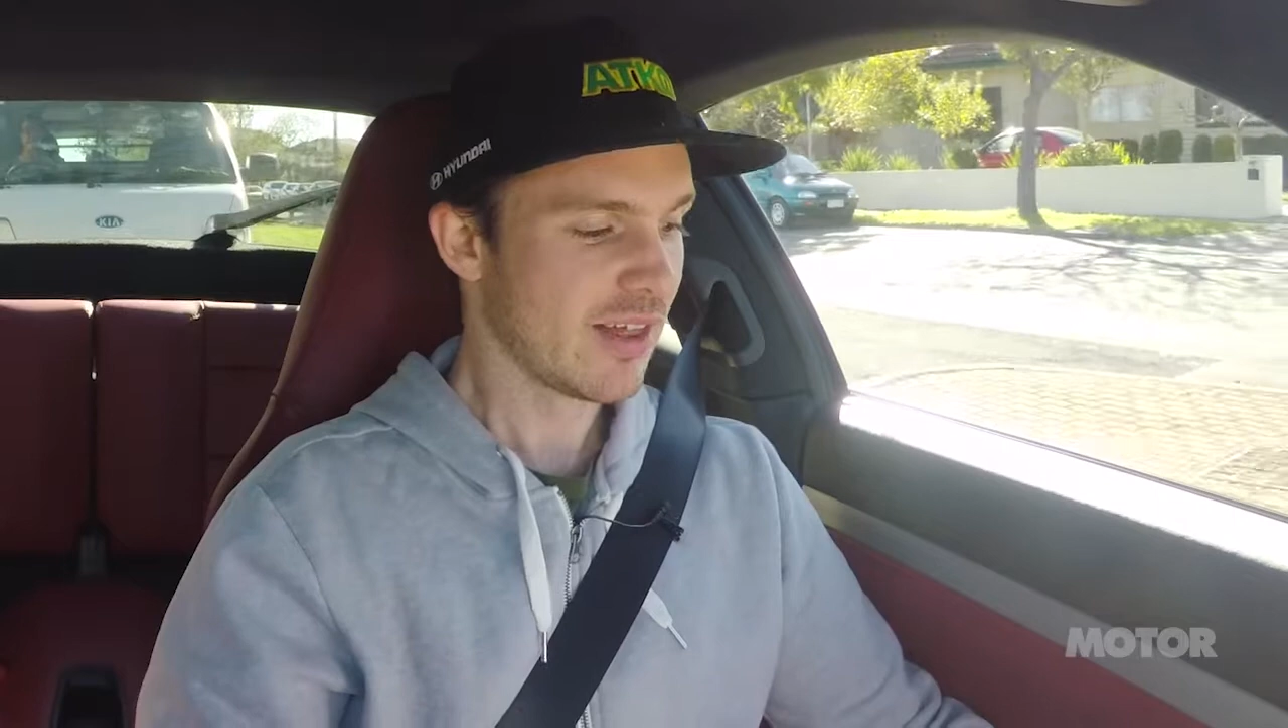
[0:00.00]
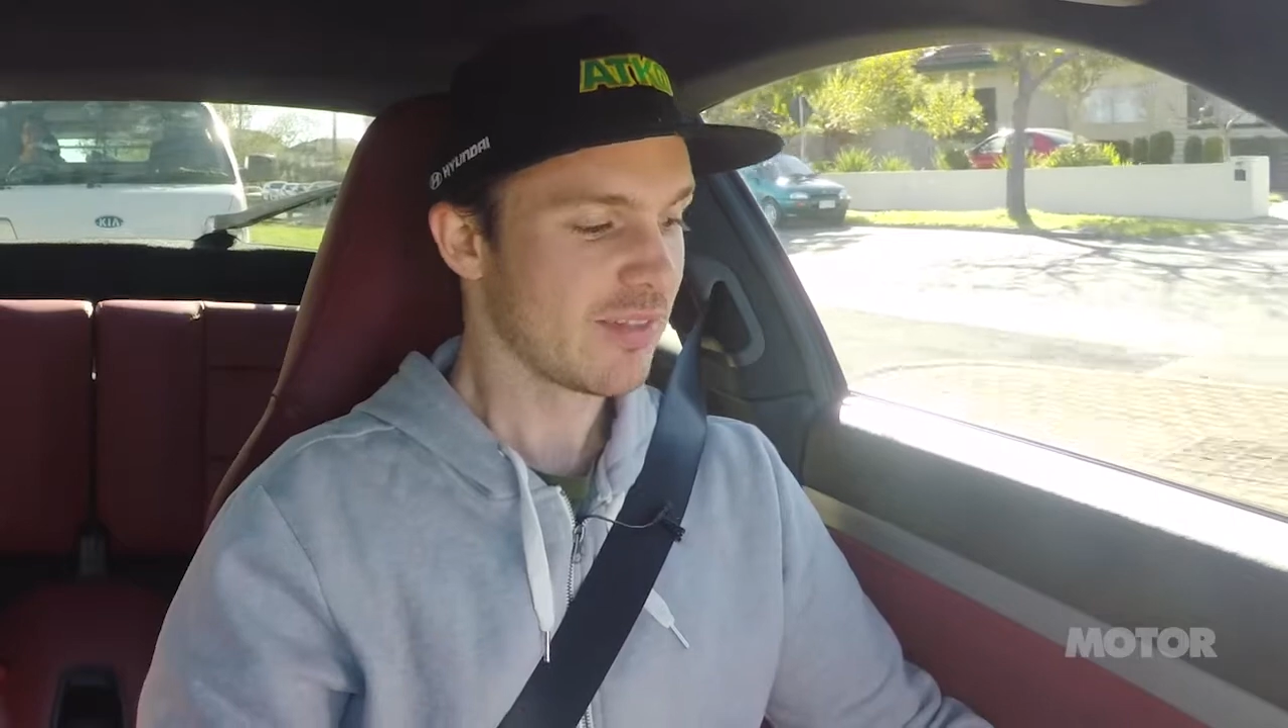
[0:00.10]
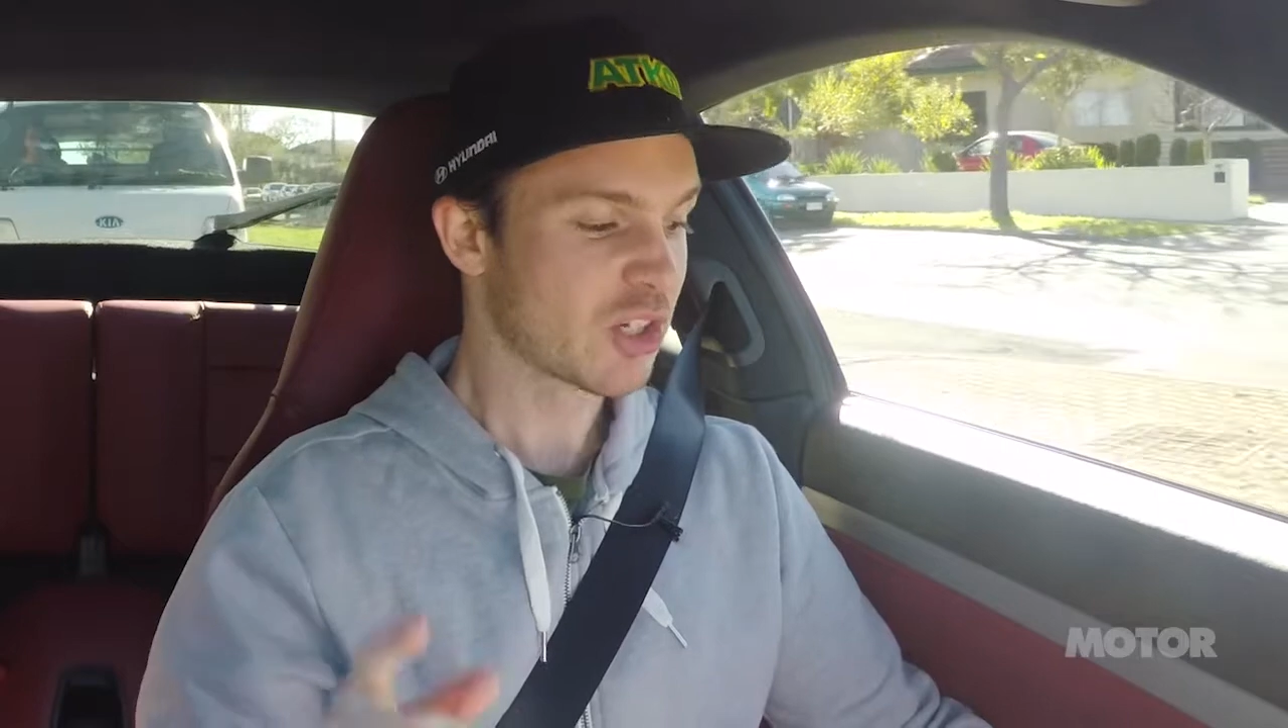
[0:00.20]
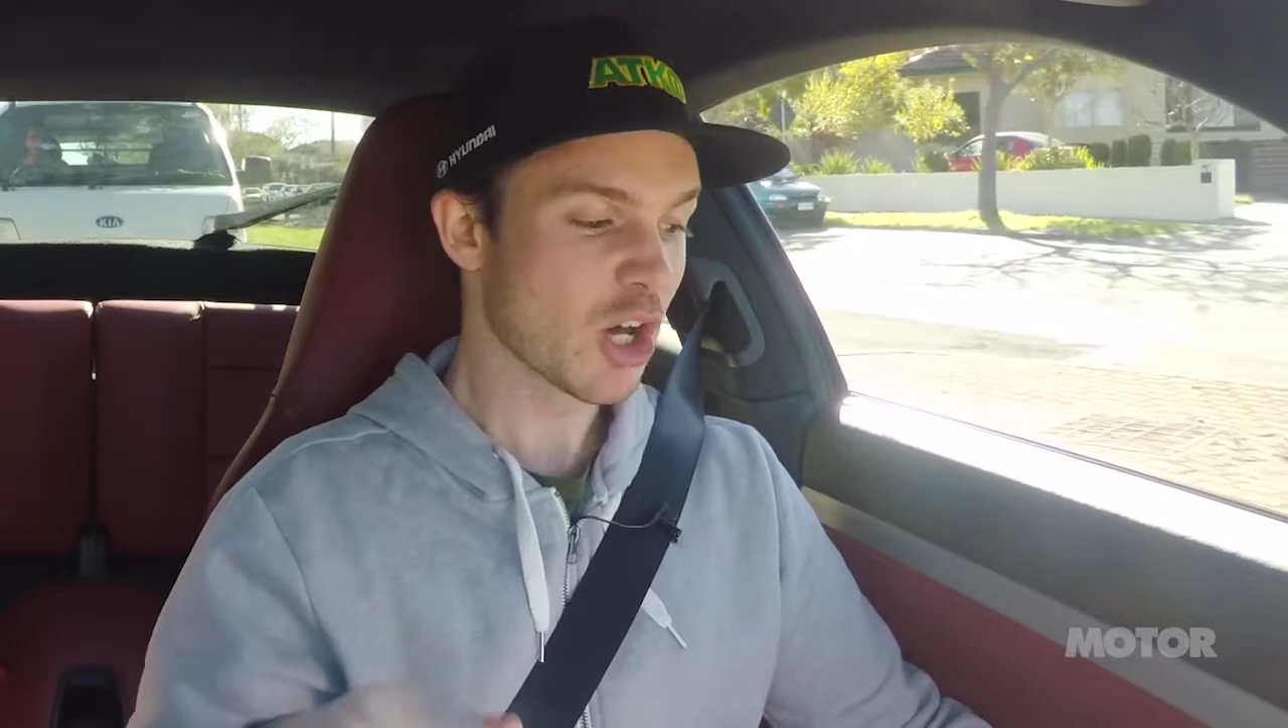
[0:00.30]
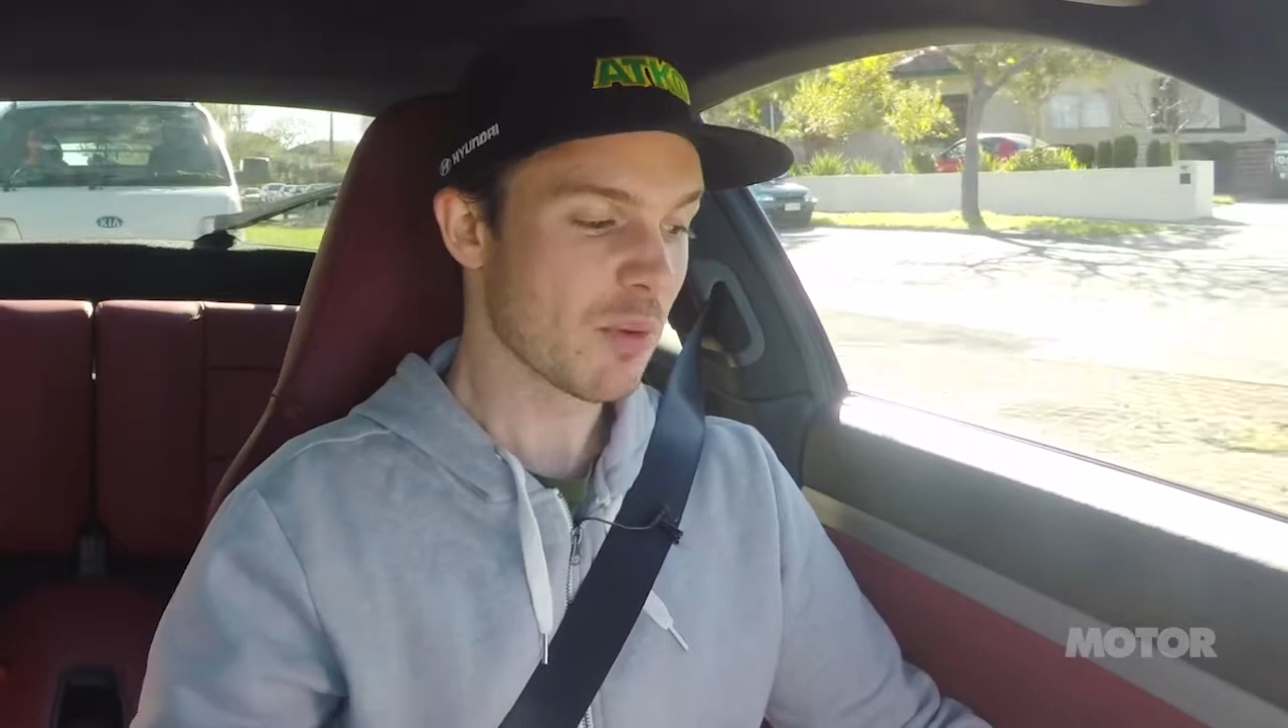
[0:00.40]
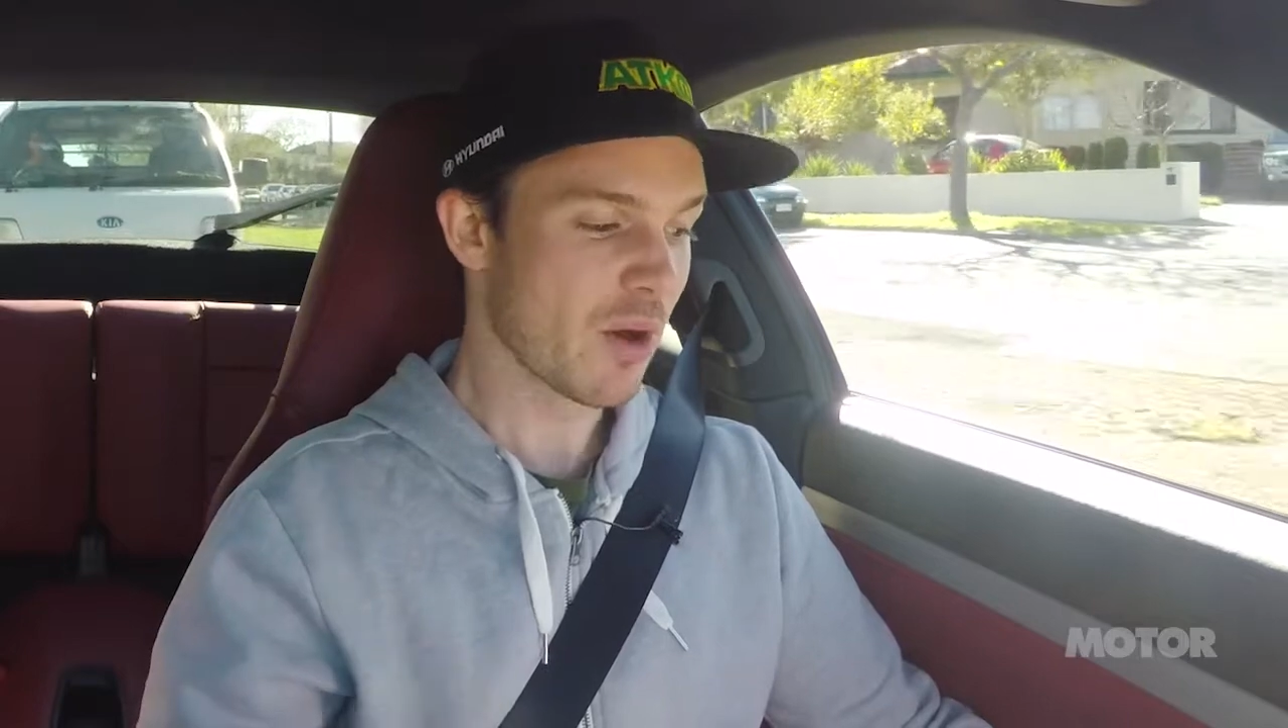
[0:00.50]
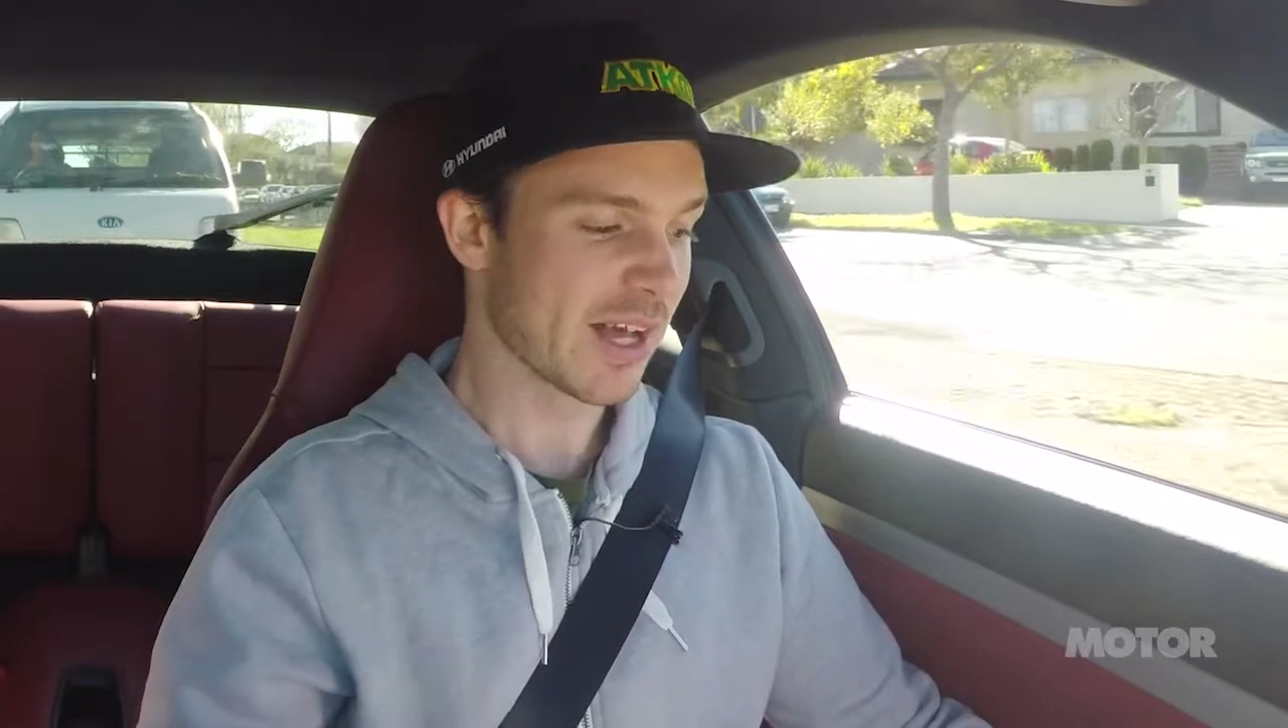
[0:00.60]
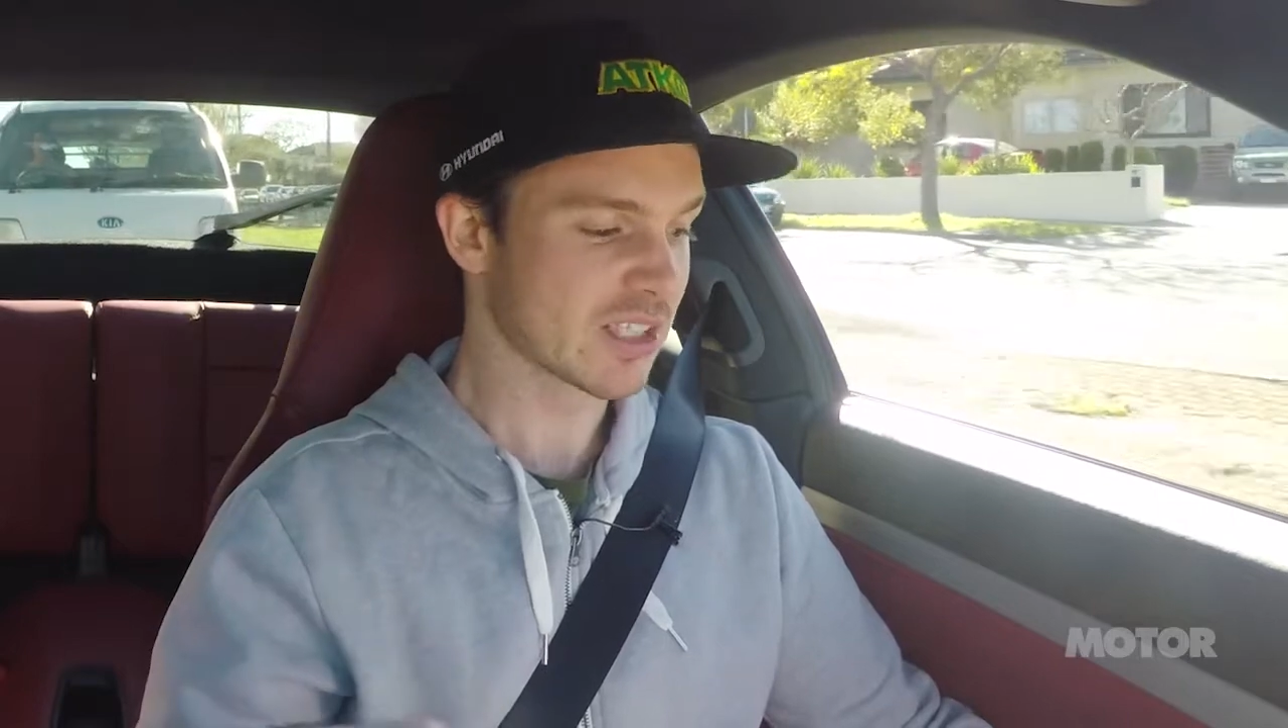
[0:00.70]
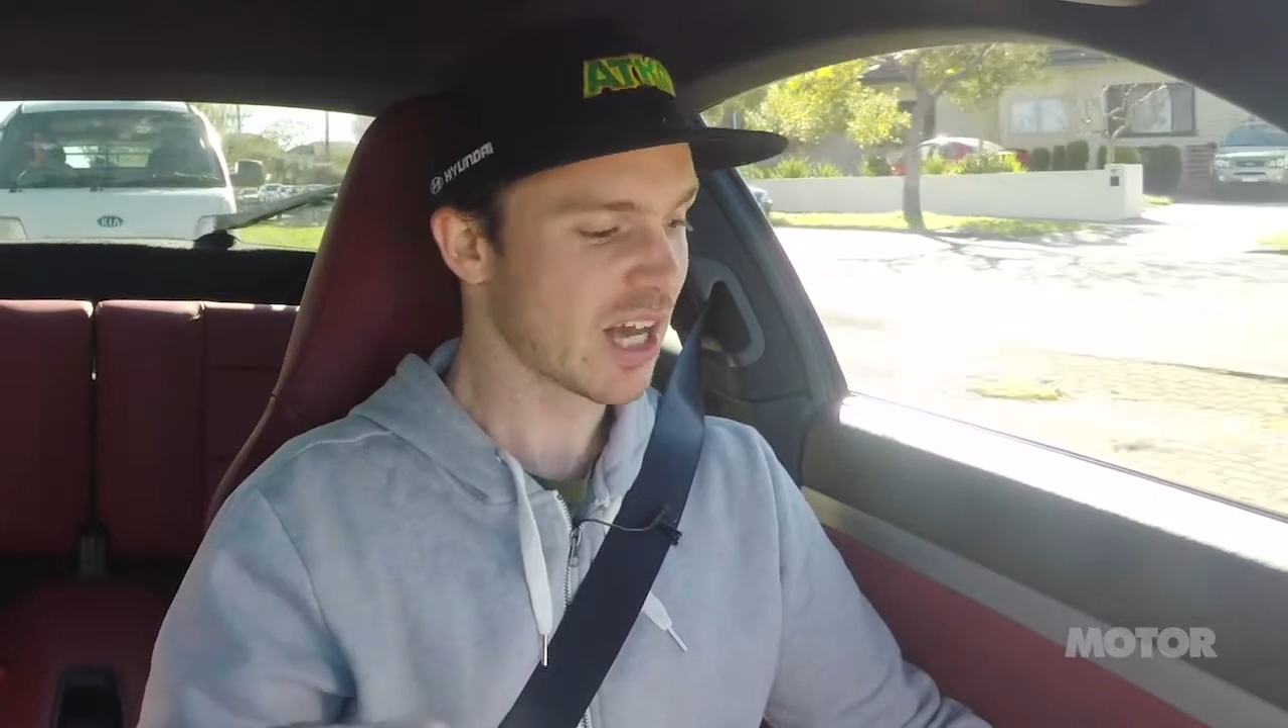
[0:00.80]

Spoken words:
The Turbo has